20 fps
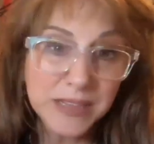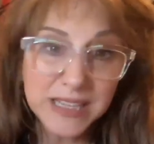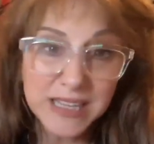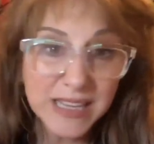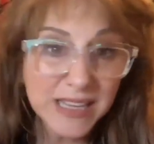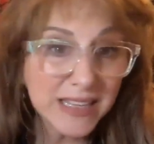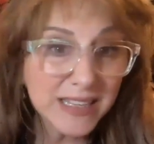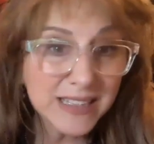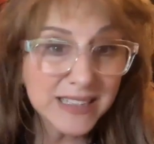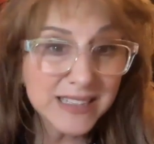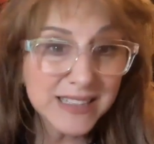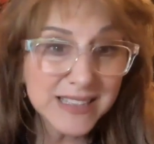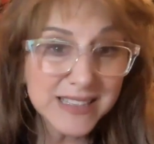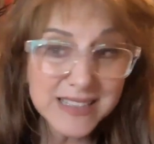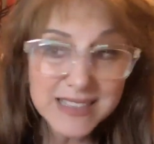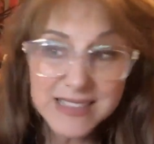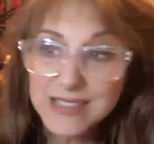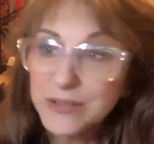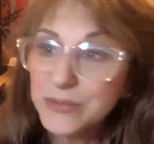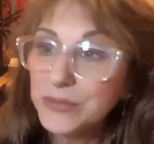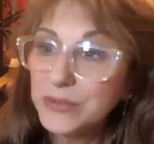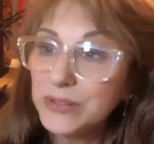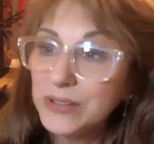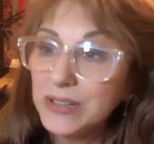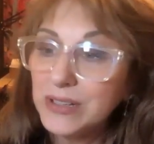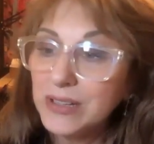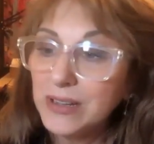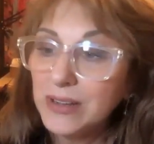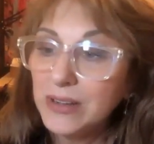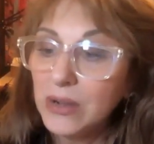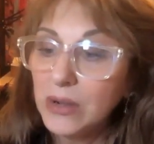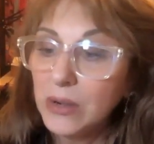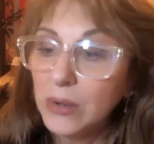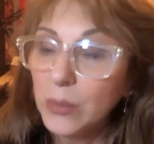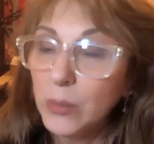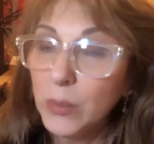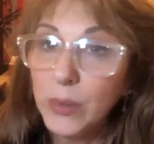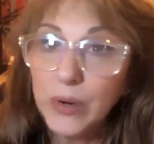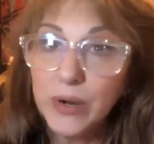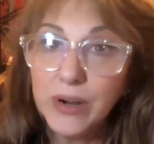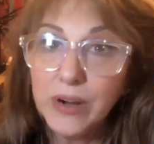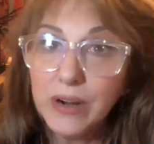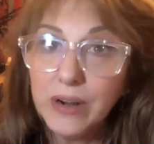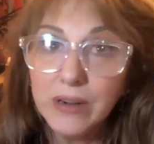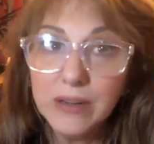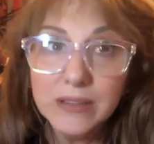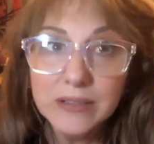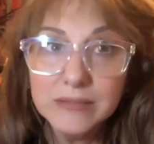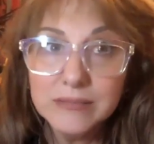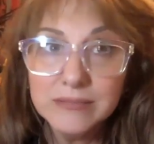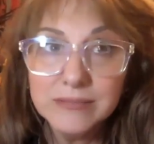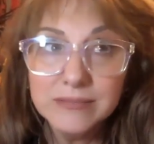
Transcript: the kids or